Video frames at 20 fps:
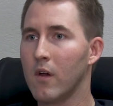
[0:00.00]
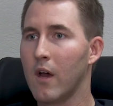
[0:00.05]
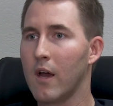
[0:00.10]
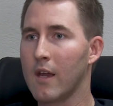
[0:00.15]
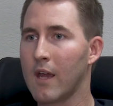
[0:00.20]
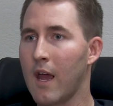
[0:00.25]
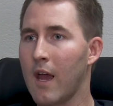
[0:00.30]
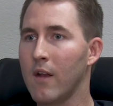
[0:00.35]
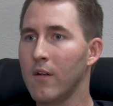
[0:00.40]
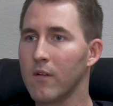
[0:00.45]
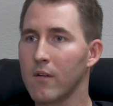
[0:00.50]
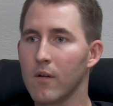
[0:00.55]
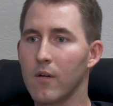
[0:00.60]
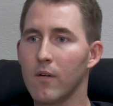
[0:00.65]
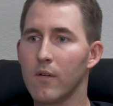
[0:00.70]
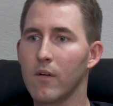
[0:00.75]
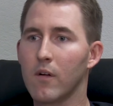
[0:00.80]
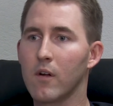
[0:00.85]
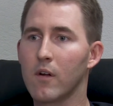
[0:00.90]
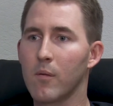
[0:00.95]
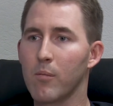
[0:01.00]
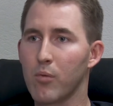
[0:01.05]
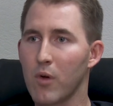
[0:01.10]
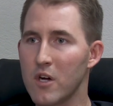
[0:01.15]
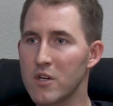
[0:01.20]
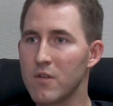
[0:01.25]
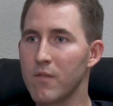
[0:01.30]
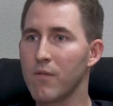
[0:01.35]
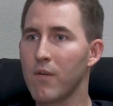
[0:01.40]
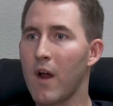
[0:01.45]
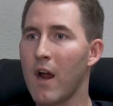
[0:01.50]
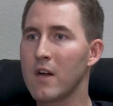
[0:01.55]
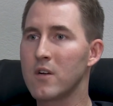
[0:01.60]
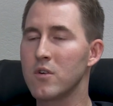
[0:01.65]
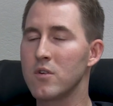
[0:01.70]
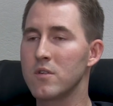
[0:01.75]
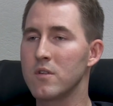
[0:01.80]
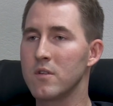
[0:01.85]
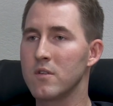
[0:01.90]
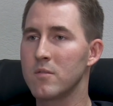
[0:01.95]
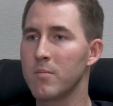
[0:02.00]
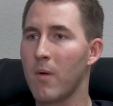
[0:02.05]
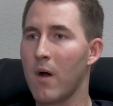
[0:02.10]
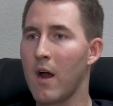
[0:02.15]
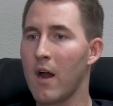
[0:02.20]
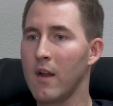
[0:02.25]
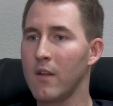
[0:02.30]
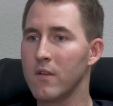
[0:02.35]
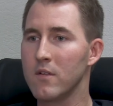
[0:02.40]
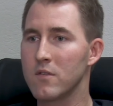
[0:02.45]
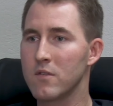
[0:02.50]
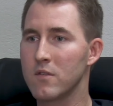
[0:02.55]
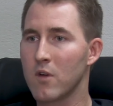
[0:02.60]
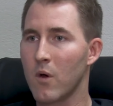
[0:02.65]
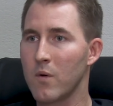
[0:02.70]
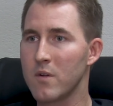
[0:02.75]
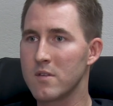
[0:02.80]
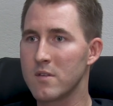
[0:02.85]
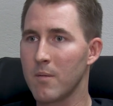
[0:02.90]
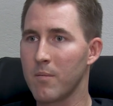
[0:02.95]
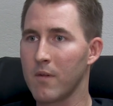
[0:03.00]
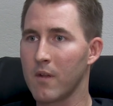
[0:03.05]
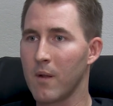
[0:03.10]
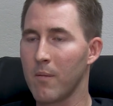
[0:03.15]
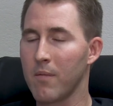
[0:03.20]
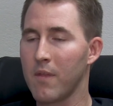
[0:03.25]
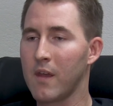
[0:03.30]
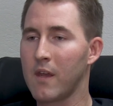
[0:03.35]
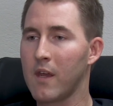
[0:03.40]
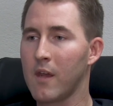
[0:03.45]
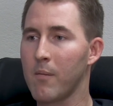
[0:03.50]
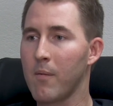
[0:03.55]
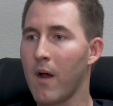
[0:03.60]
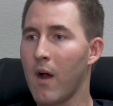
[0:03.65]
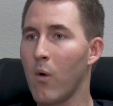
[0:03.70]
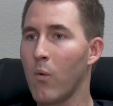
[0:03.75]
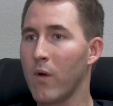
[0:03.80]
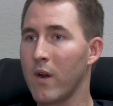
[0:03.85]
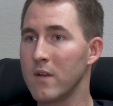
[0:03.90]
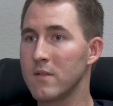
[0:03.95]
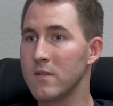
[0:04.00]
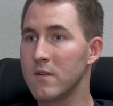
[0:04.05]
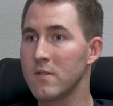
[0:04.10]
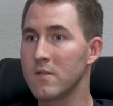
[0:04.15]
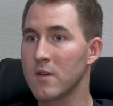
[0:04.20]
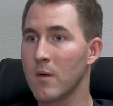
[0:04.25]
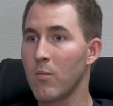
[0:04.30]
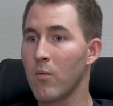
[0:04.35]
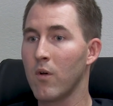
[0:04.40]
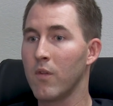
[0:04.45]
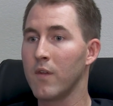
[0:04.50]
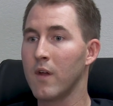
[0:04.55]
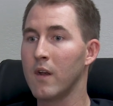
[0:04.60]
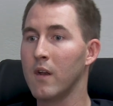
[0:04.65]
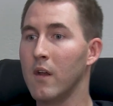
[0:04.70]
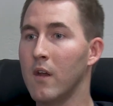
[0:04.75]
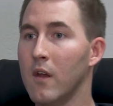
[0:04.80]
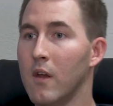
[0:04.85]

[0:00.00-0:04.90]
Again, compression fractures in the spine, this is always something I'm thinking about when I see someone that